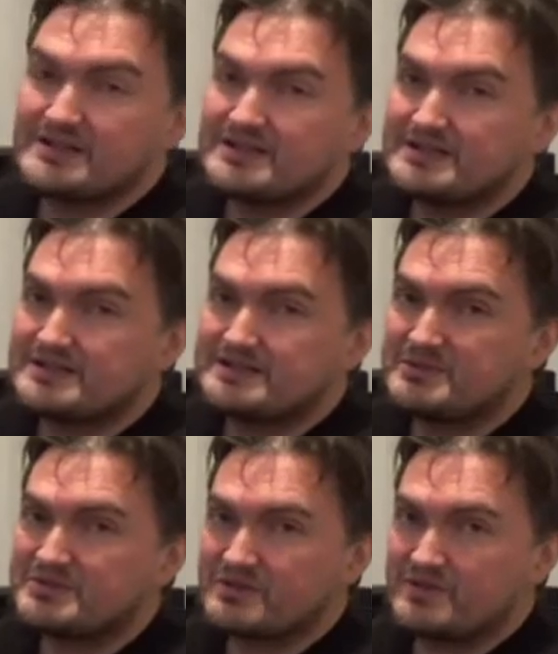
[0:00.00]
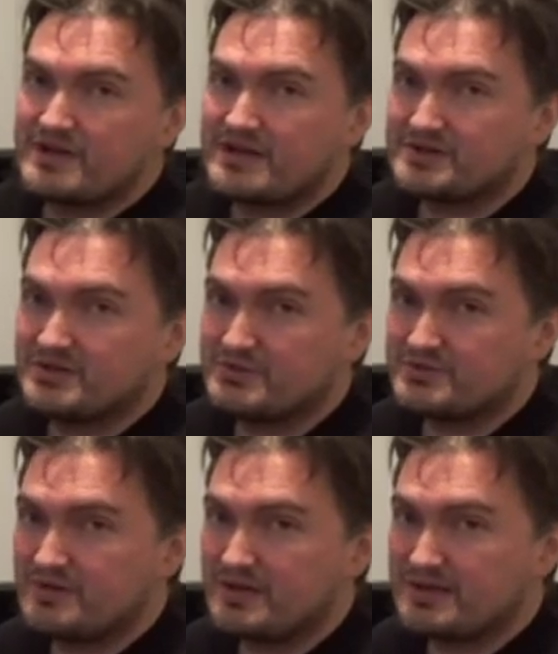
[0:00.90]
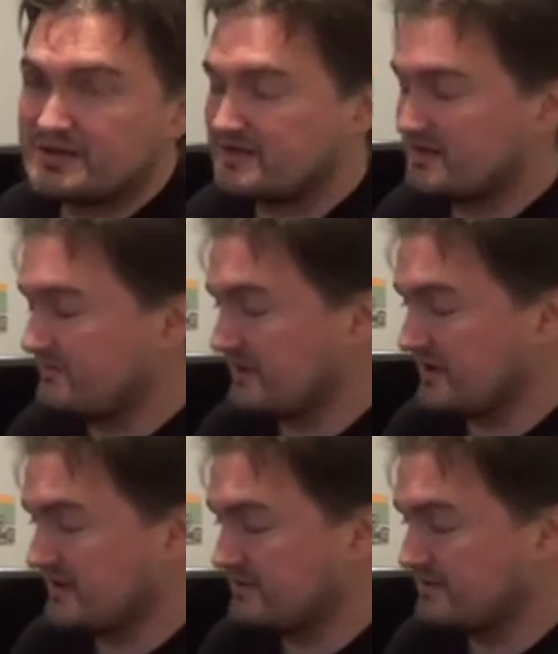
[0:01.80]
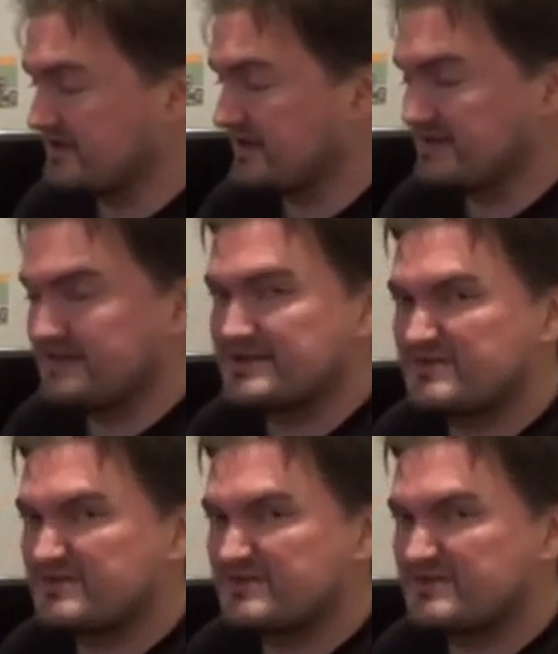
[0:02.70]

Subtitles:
He did the music for Hardcore, which I really like. And I really like the music in this.